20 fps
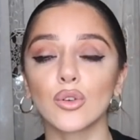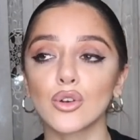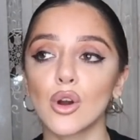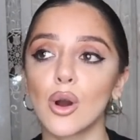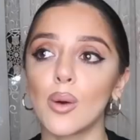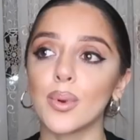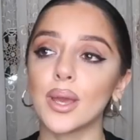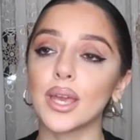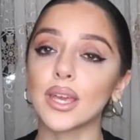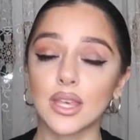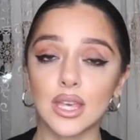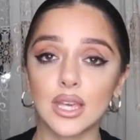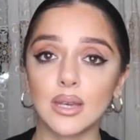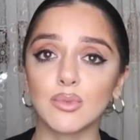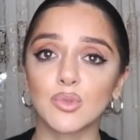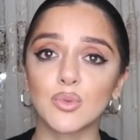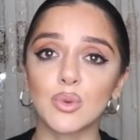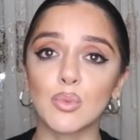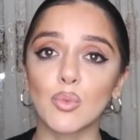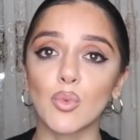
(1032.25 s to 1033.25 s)
on top, it
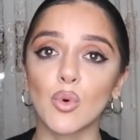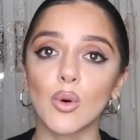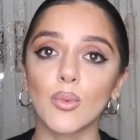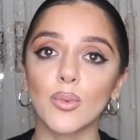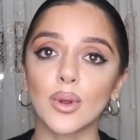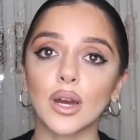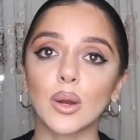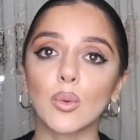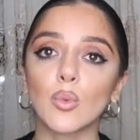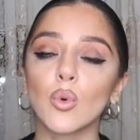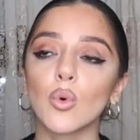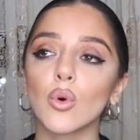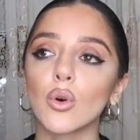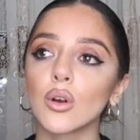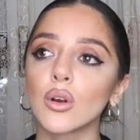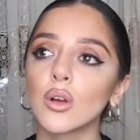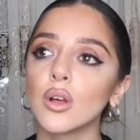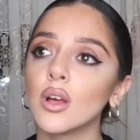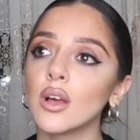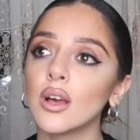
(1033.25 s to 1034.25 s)
keeps me warm when I
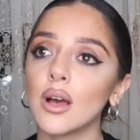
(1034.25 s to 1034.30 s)
walk